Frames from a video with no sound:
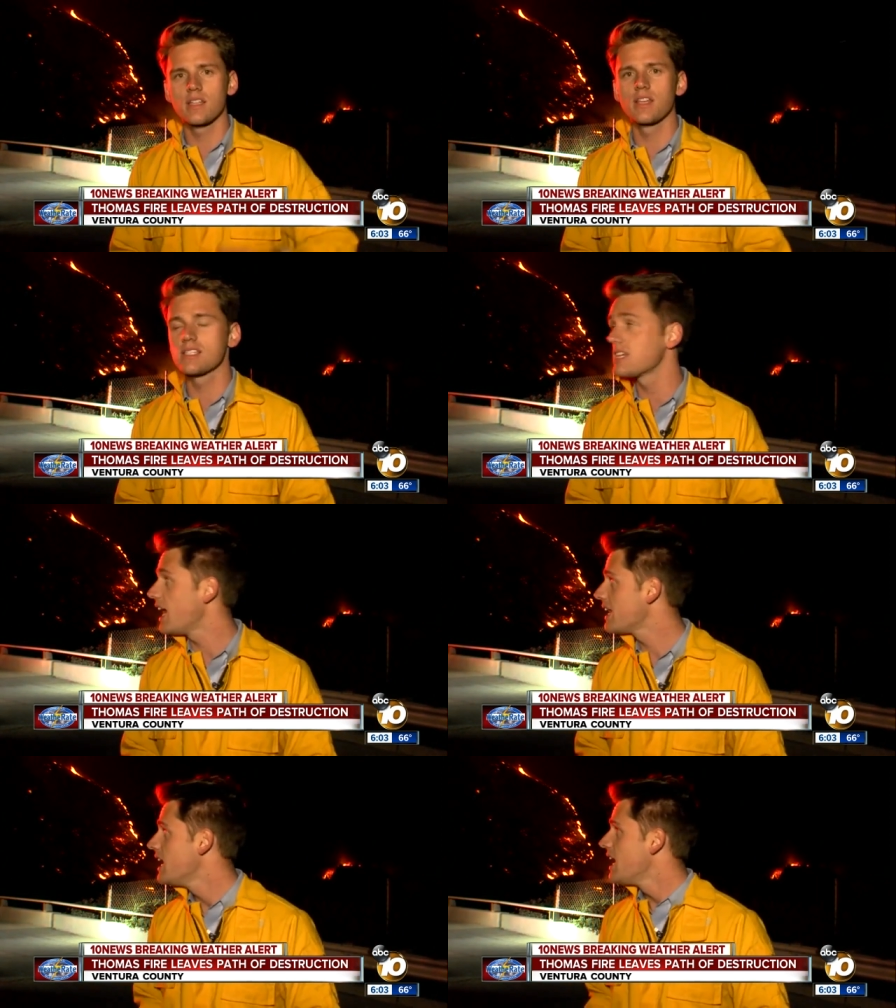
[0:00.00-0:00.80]
to this
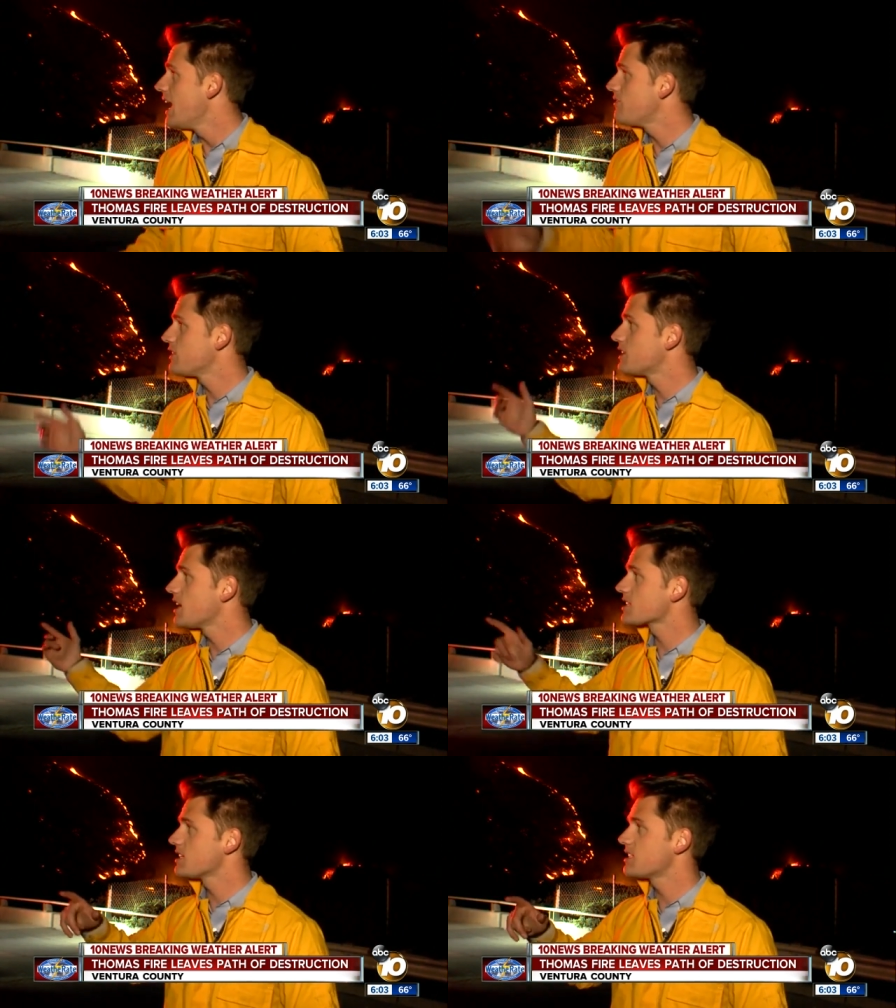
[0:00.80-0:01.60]
side if it
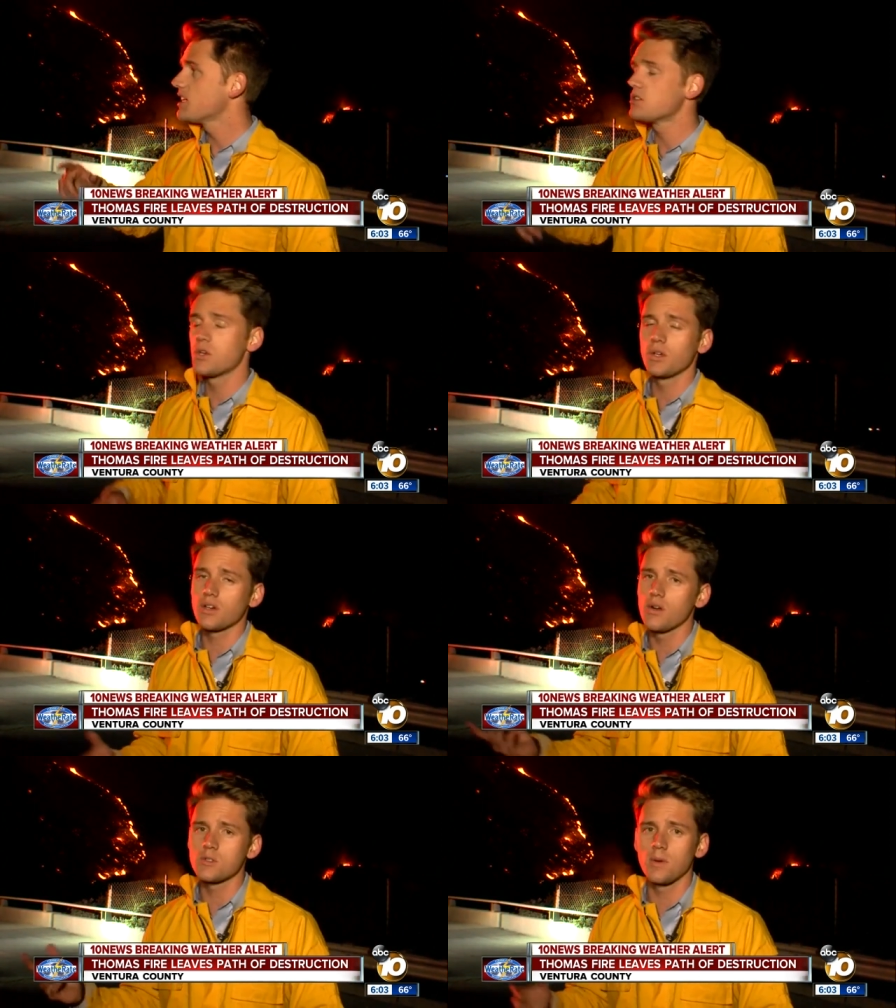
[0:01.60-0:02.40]
does continue to
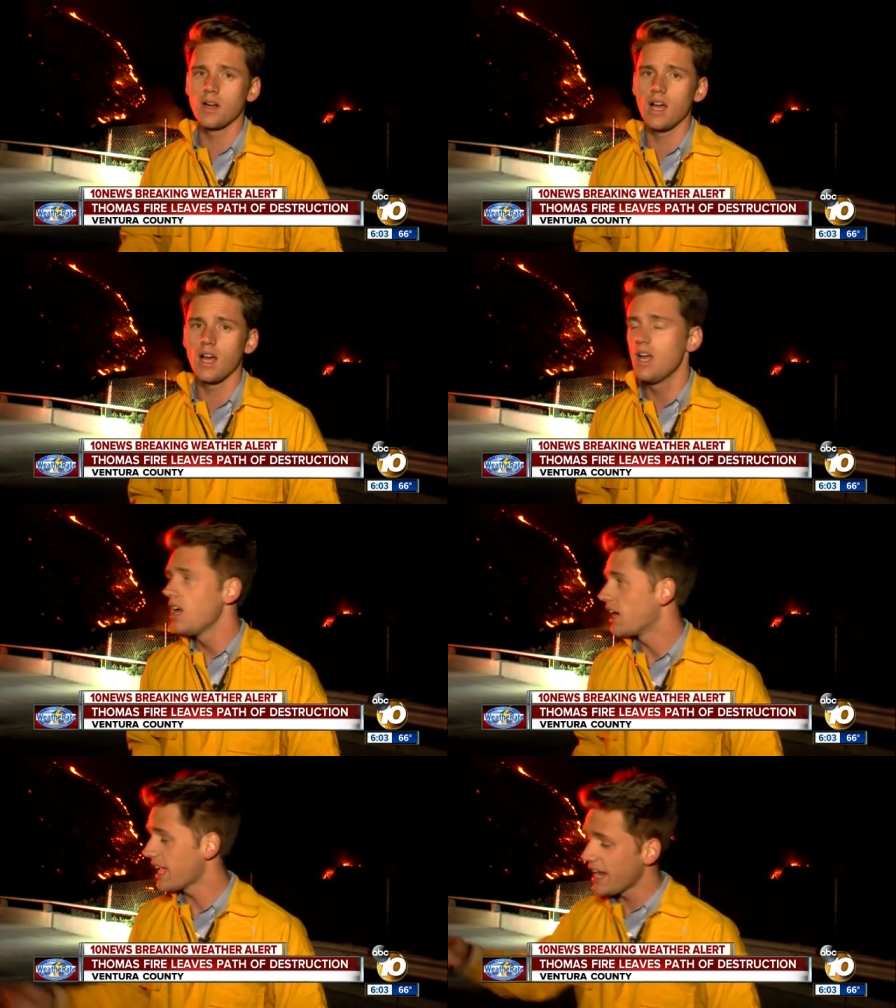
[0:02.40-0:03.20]
encroach. But uh,
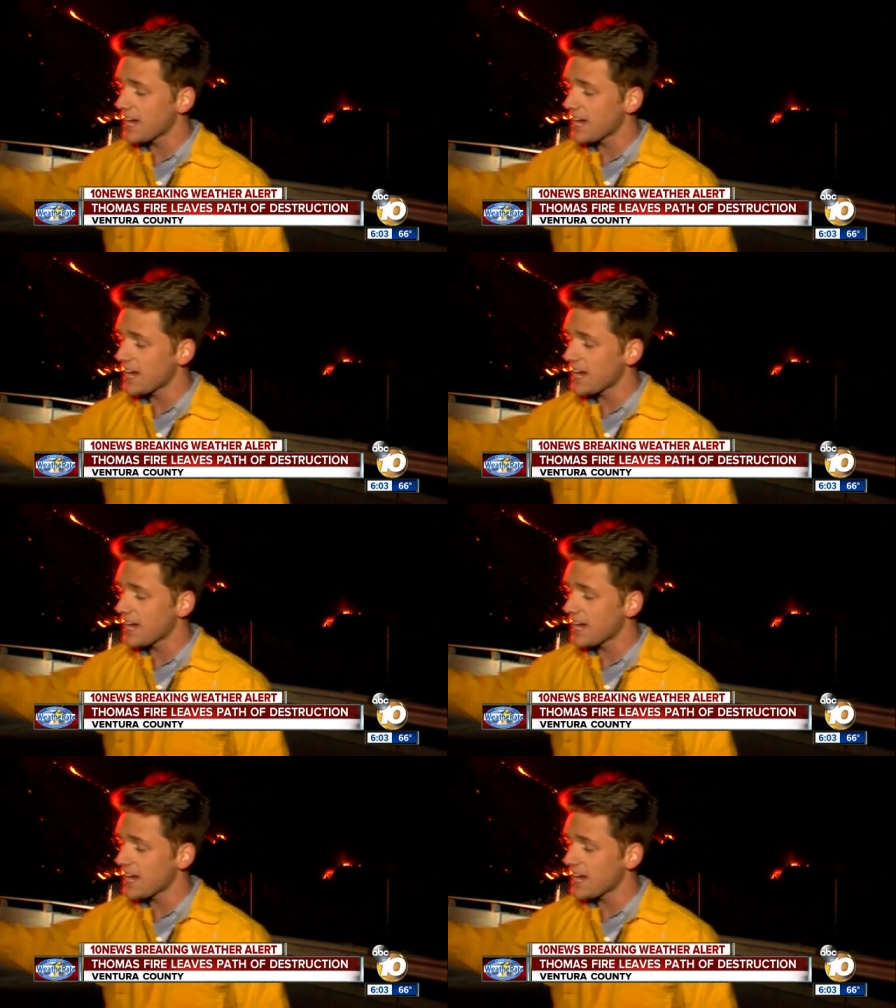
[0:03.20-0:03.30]
again,